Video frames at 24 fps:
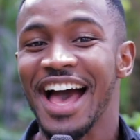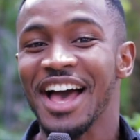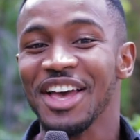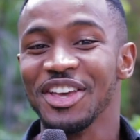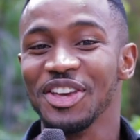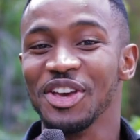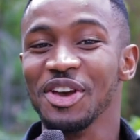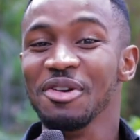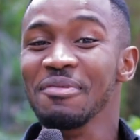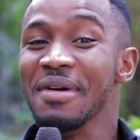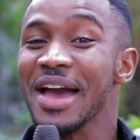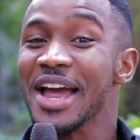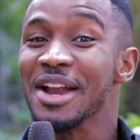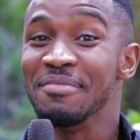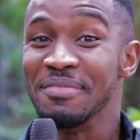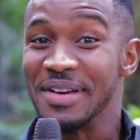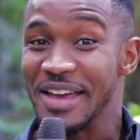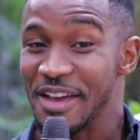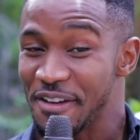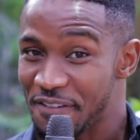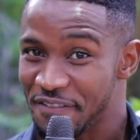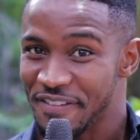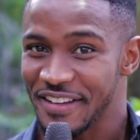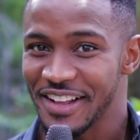You made
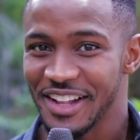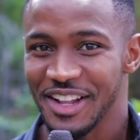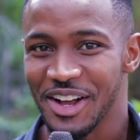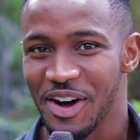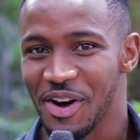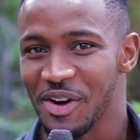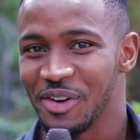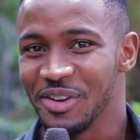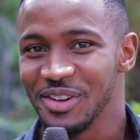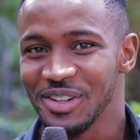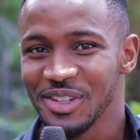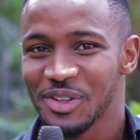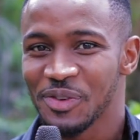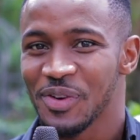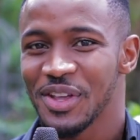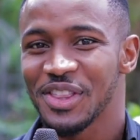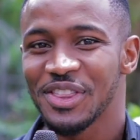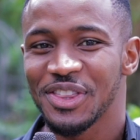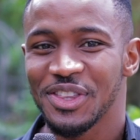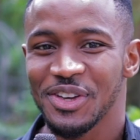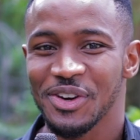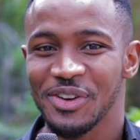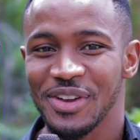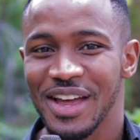me feel old
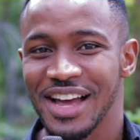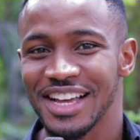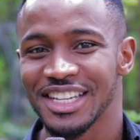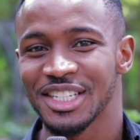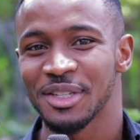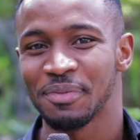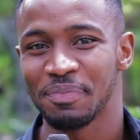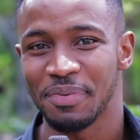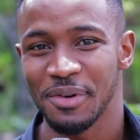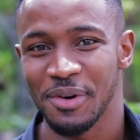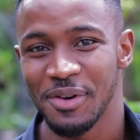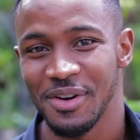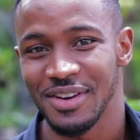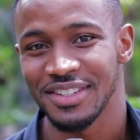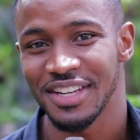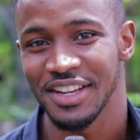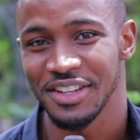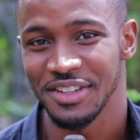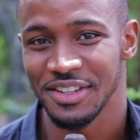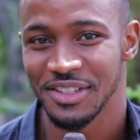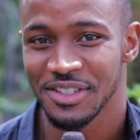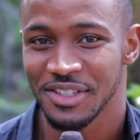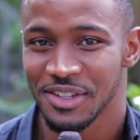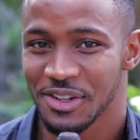with your young spirit
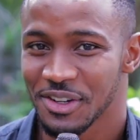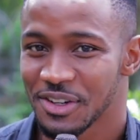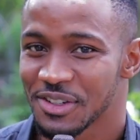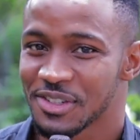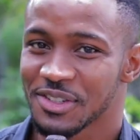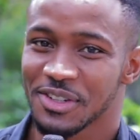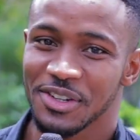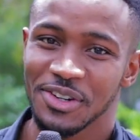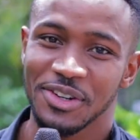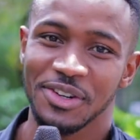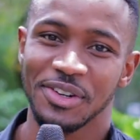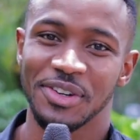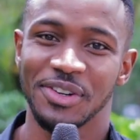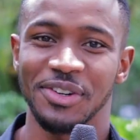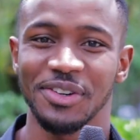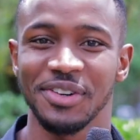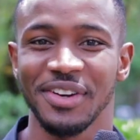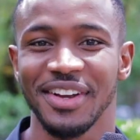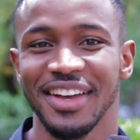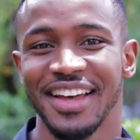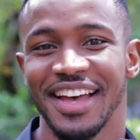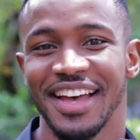and your skr.